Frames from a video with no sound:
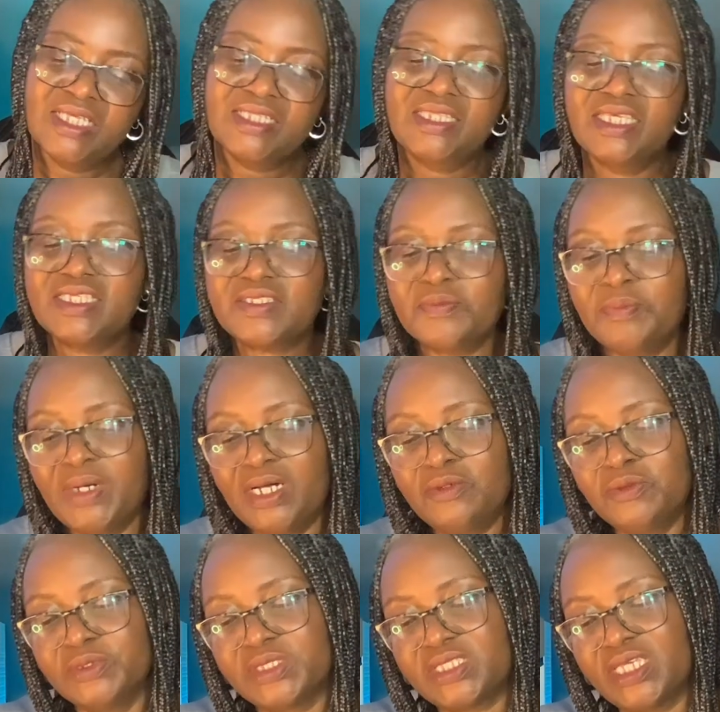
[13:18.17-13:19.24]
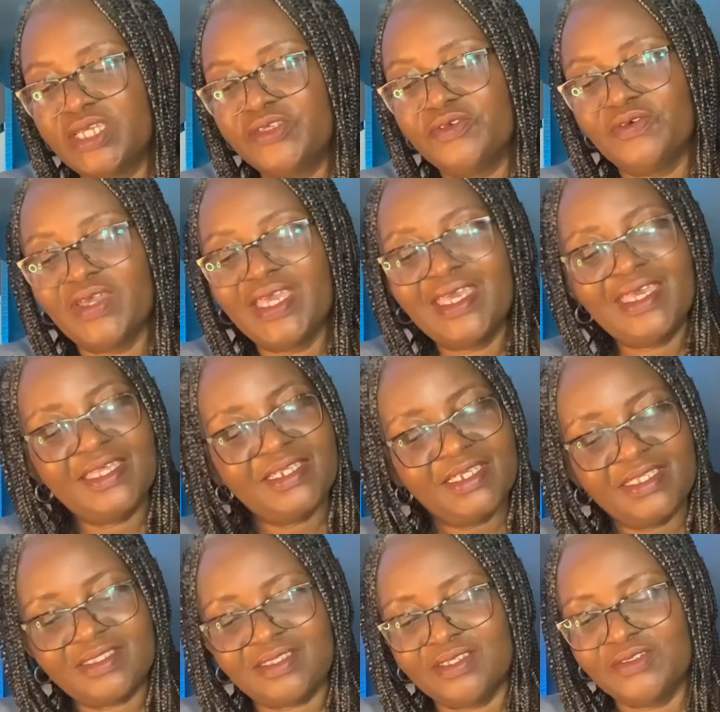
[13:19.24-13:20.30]
This man will tell you
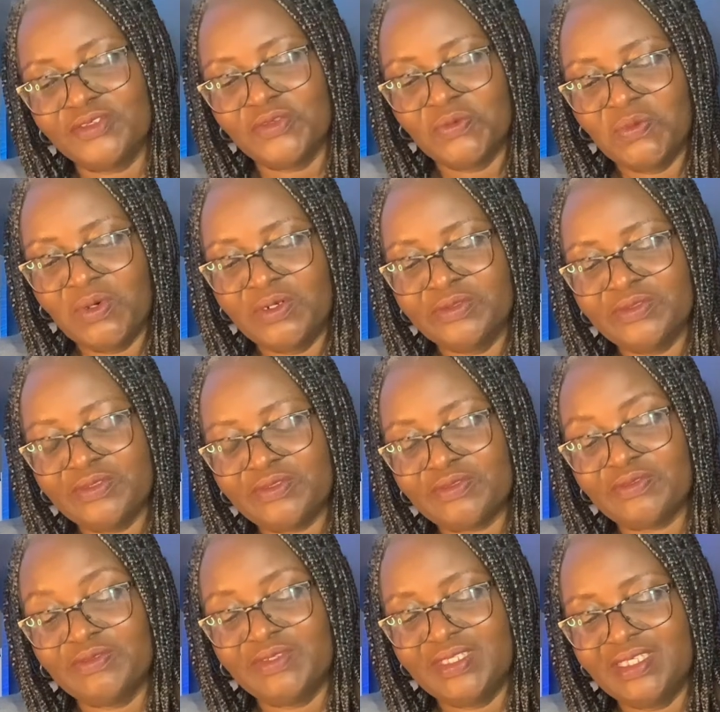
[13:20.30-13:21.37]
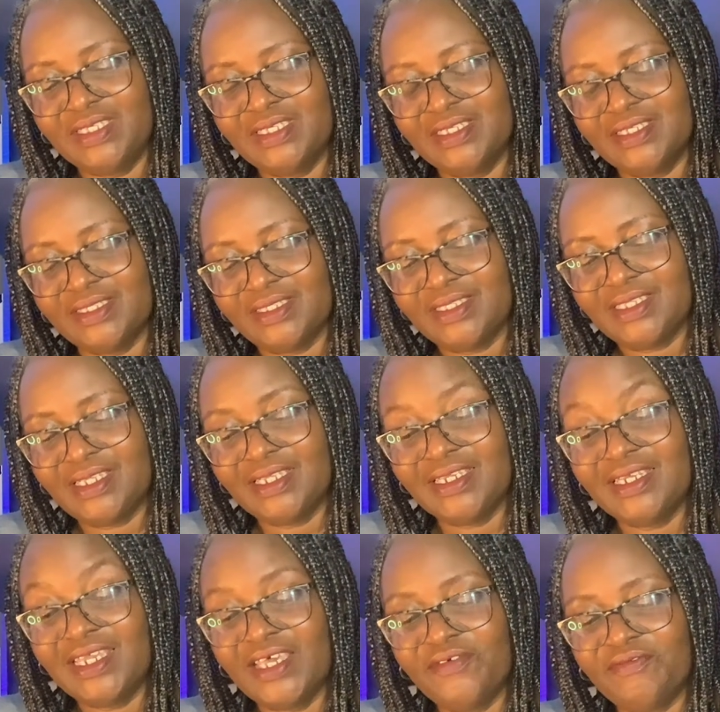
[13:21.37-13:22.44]
anything you want to hear.
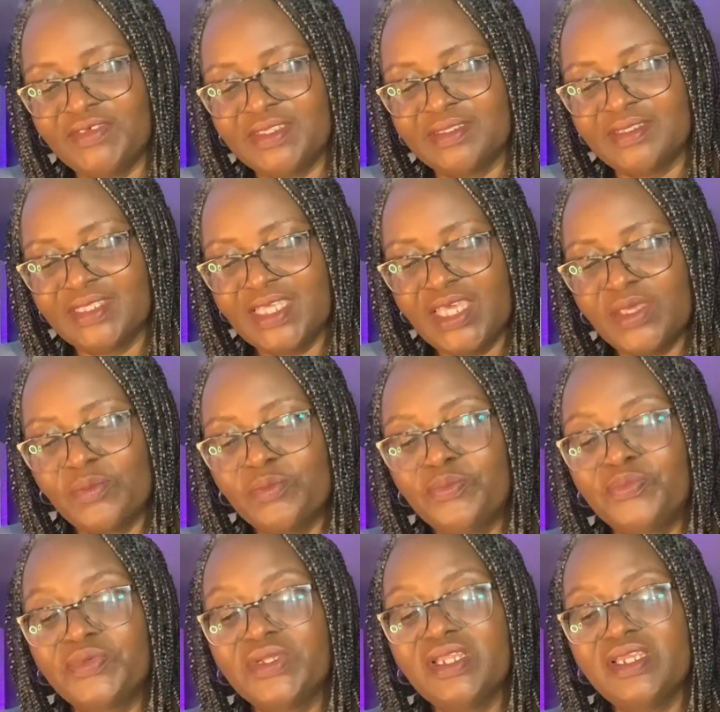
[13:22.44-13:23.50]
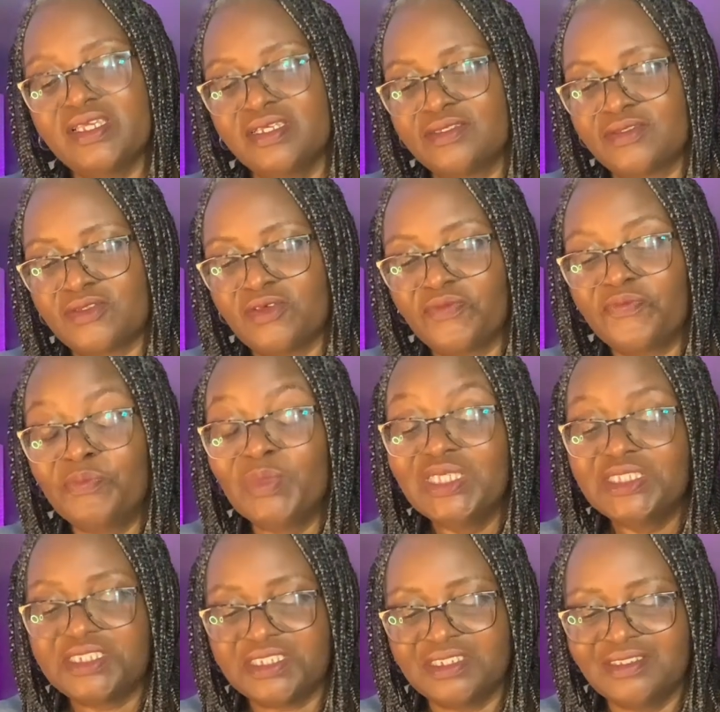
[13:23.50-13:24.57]
11. Brilliant
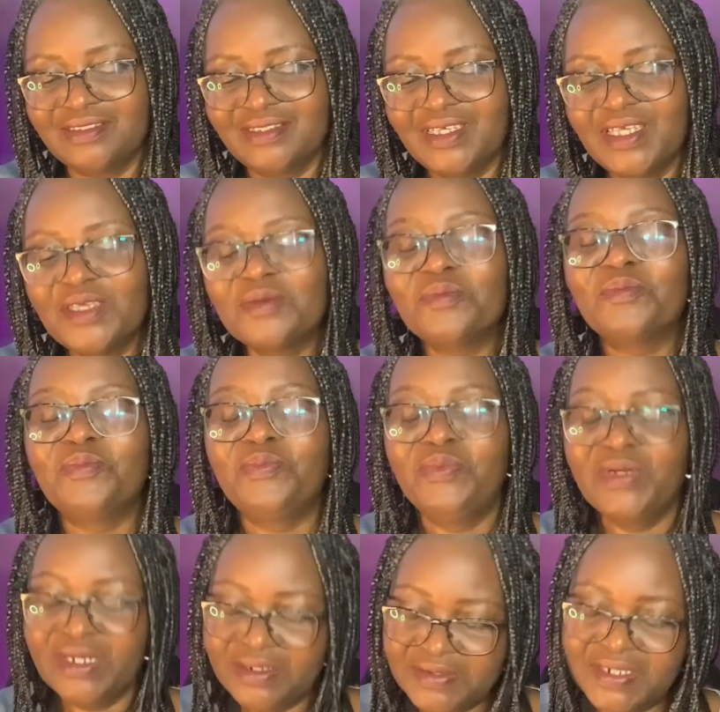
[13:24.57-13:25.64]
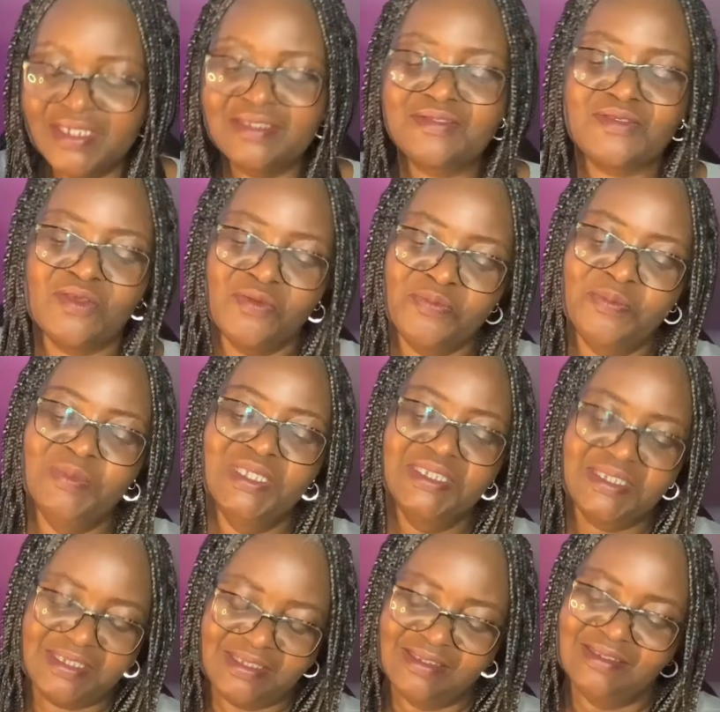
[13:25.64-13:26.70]
submission. Brilliant
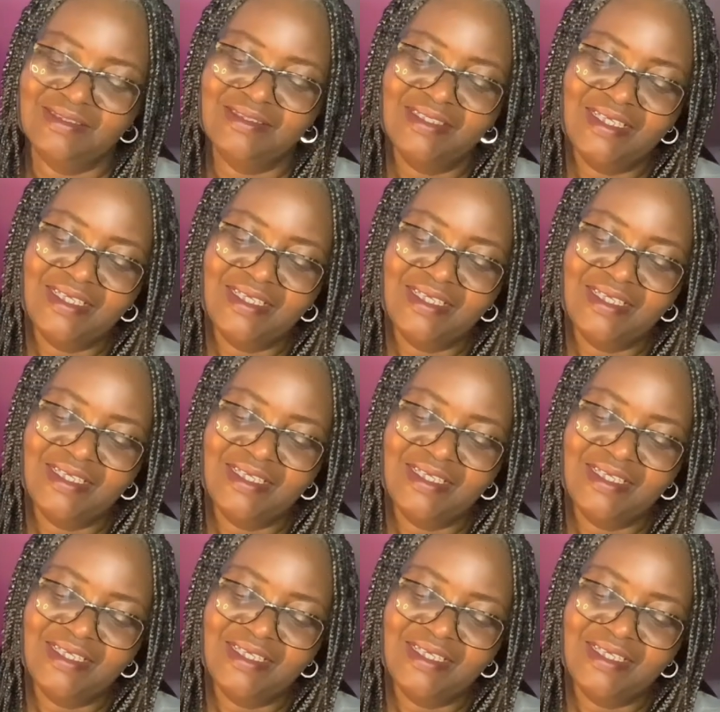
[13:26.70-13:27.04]
submission.